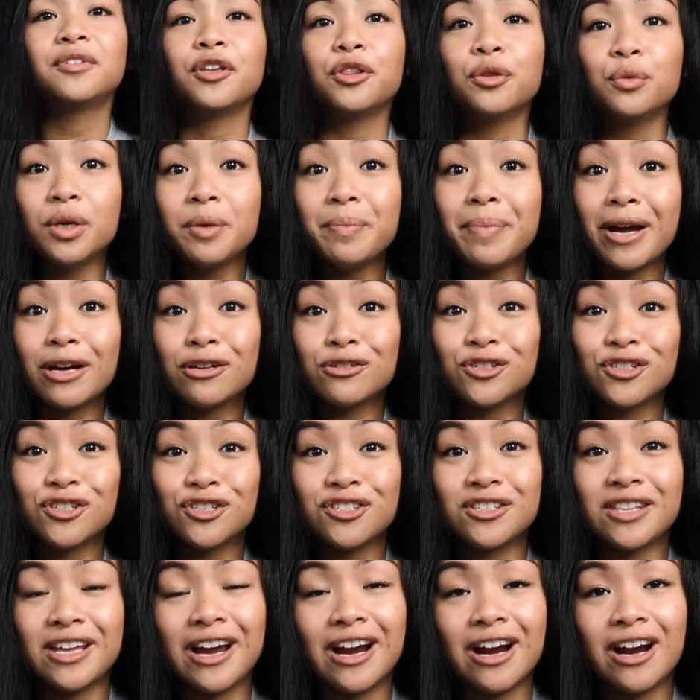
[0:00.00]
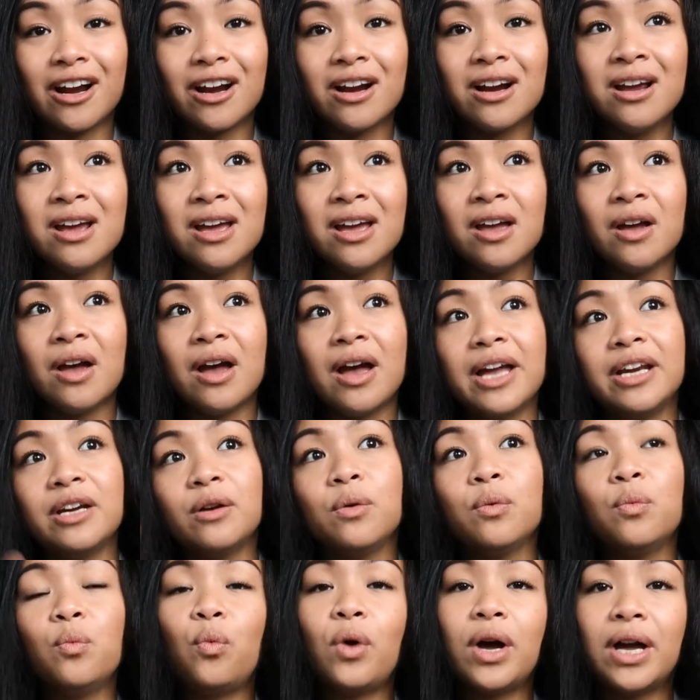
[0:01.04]
The three bouncers there, I
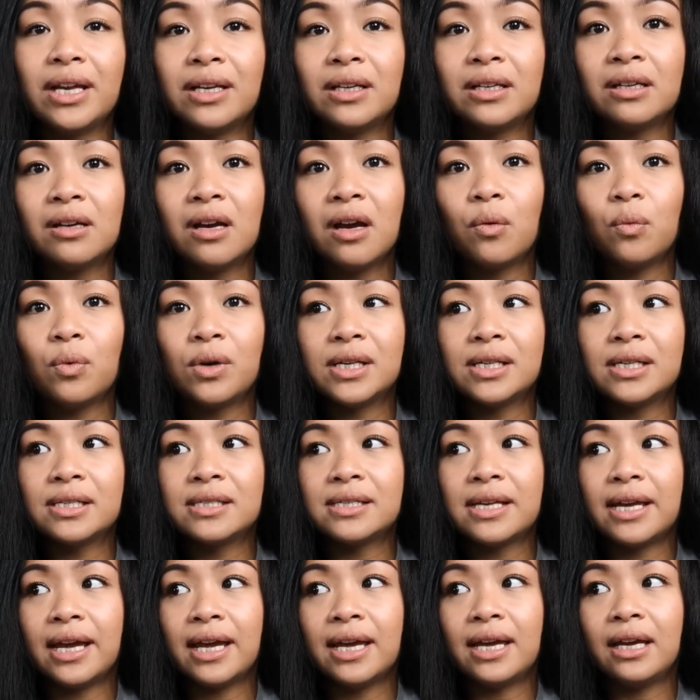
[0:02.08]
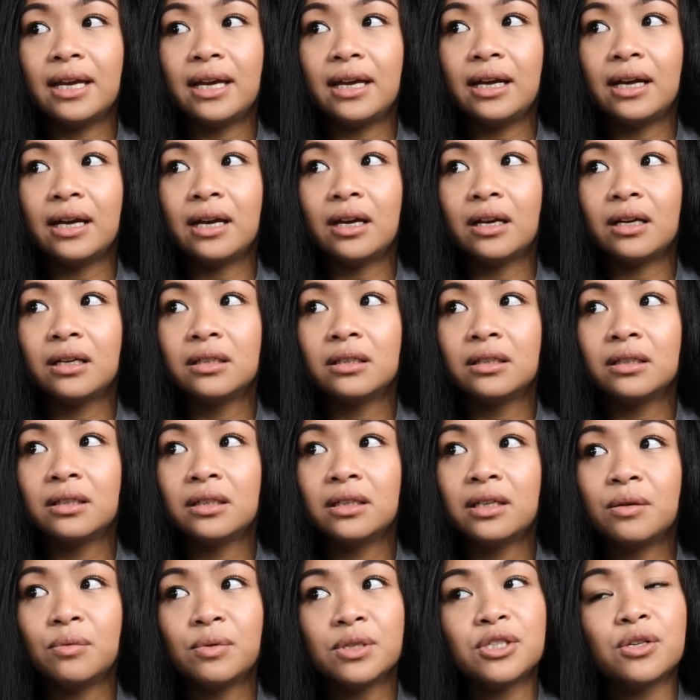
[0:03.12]
know one was
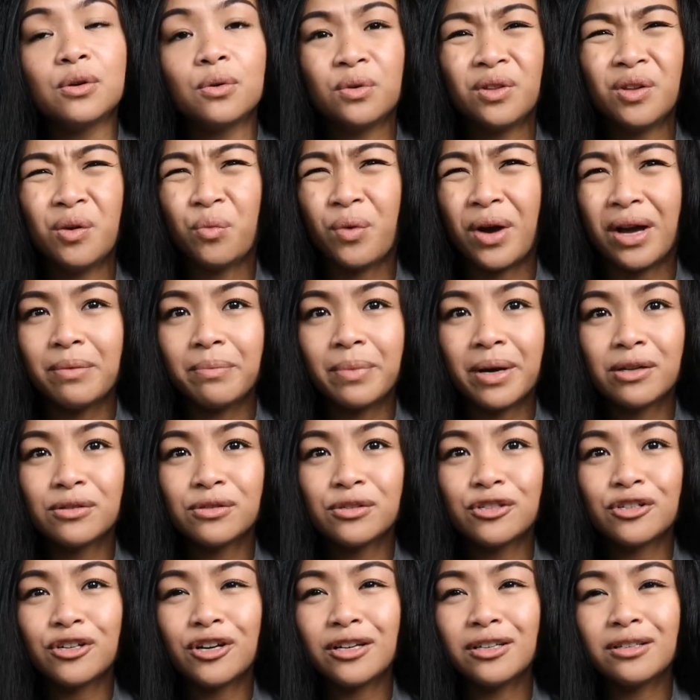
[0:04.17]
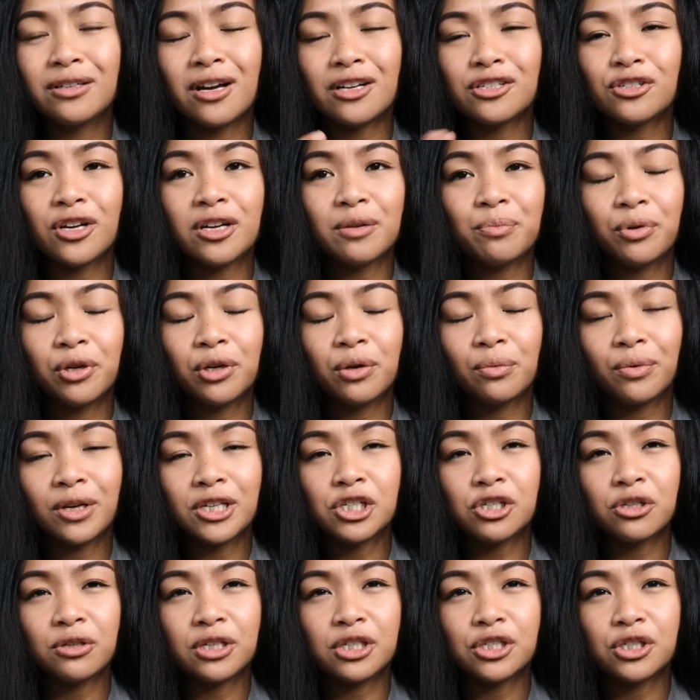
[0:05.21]
he was the only white bouncer, not trying to put a
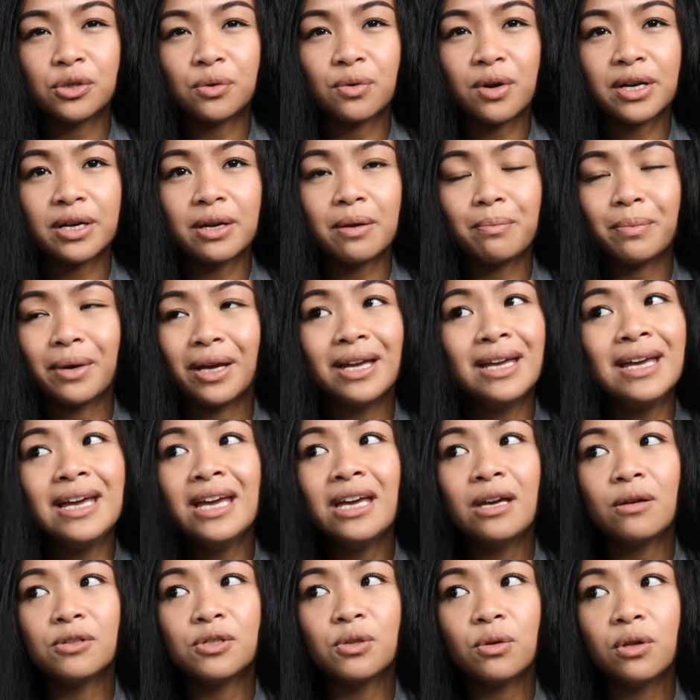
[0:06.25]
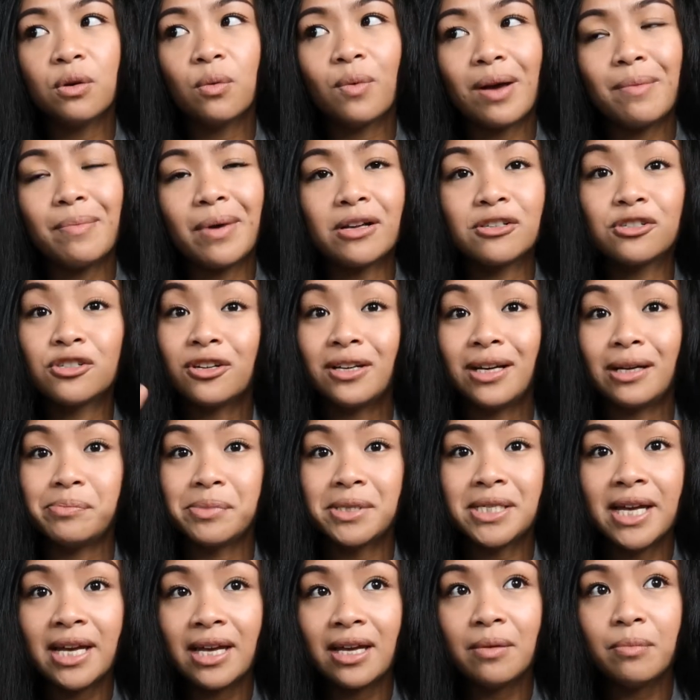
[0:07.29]
racial issue on it, but he was the only white bouncer
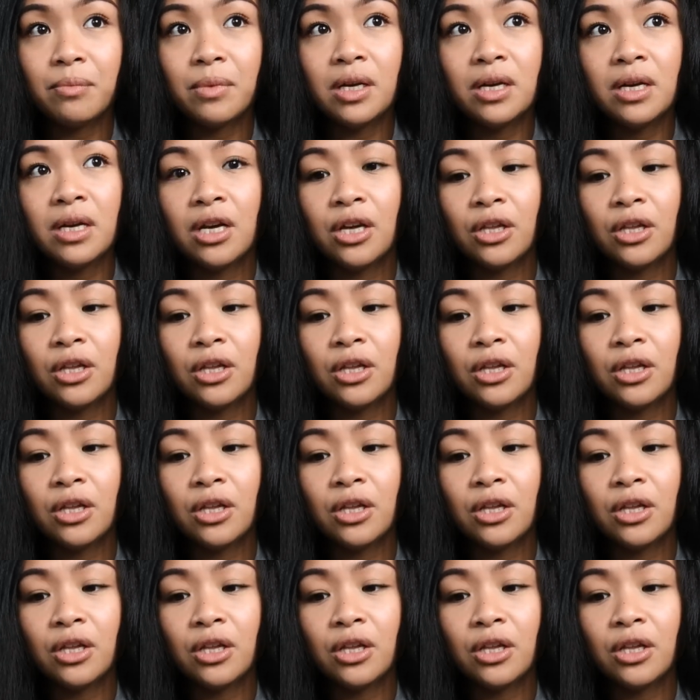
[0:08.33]
named Tim.